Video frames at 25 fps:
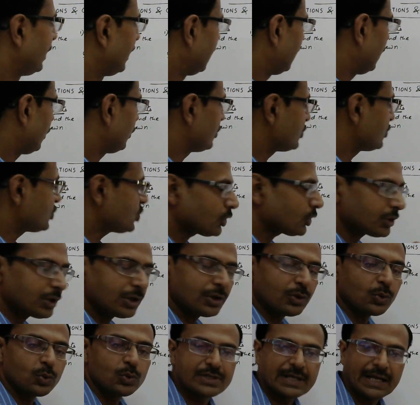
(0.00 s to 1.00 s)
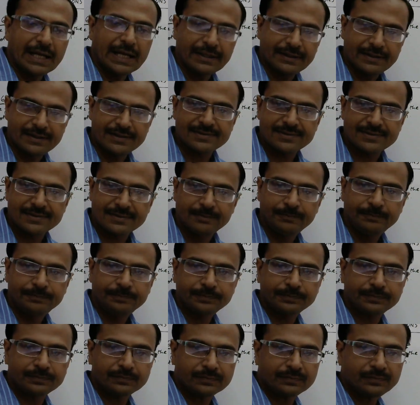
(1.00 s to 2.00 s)
Now the shortcut goes like this.
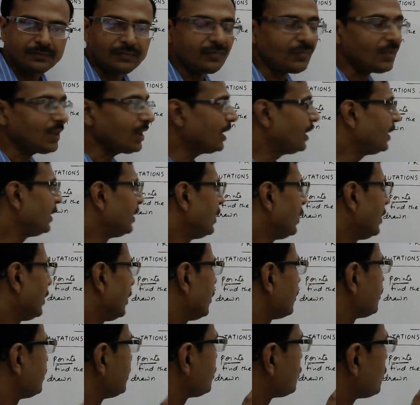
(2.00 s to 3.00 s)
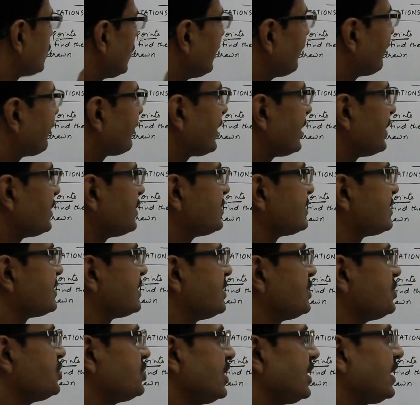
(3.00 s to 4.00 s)
Now see, 12 friends
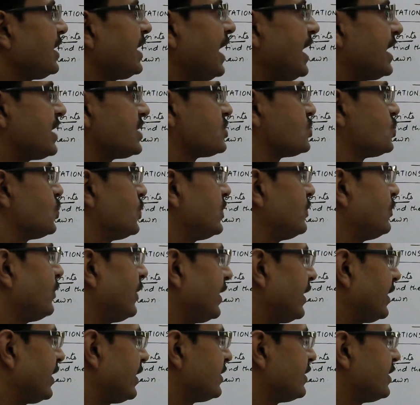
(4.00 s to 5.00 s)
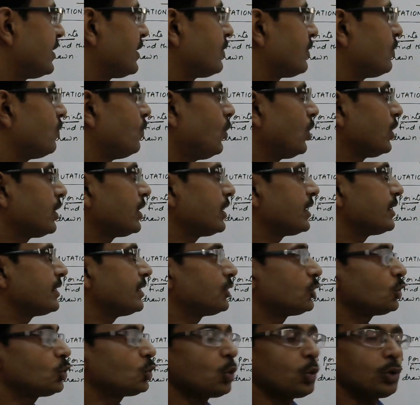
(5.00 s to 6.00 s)
shake hands with one another. What are the
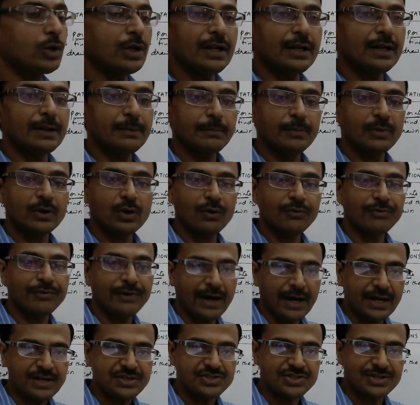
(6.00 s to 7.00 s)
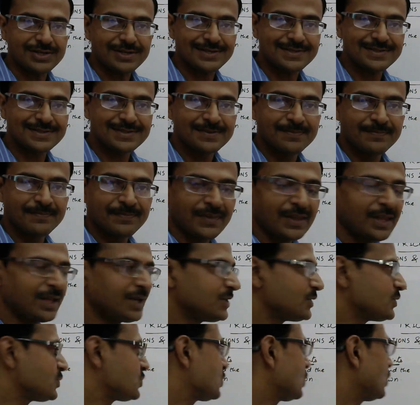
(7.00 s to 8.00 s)
total number of handshakes?
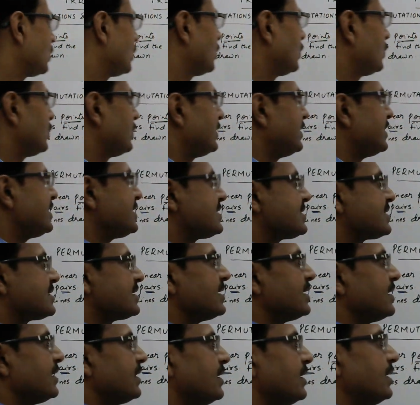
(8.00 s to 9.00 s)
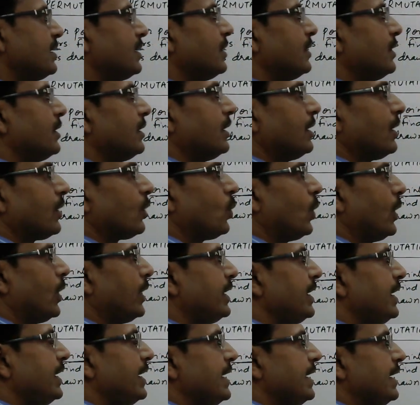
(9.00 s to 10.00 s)
So this
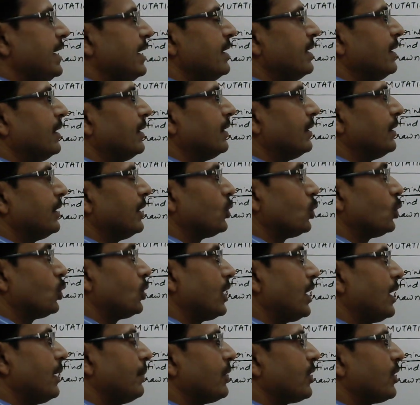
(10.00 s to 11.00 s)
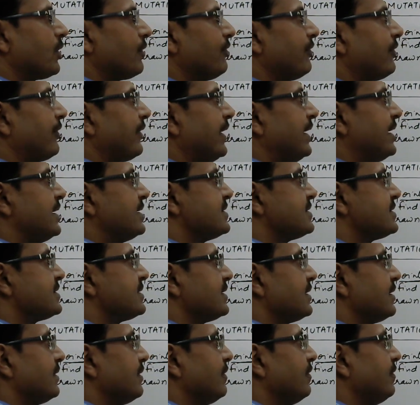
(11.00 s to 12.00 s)
quantity, the total number of
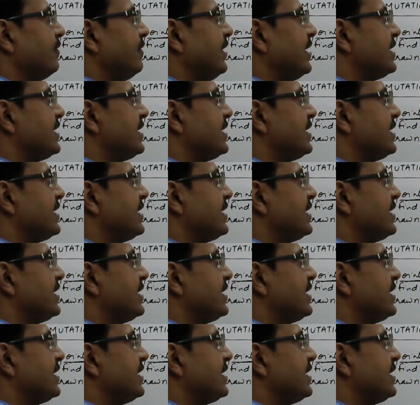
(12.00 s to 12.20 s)
friends, we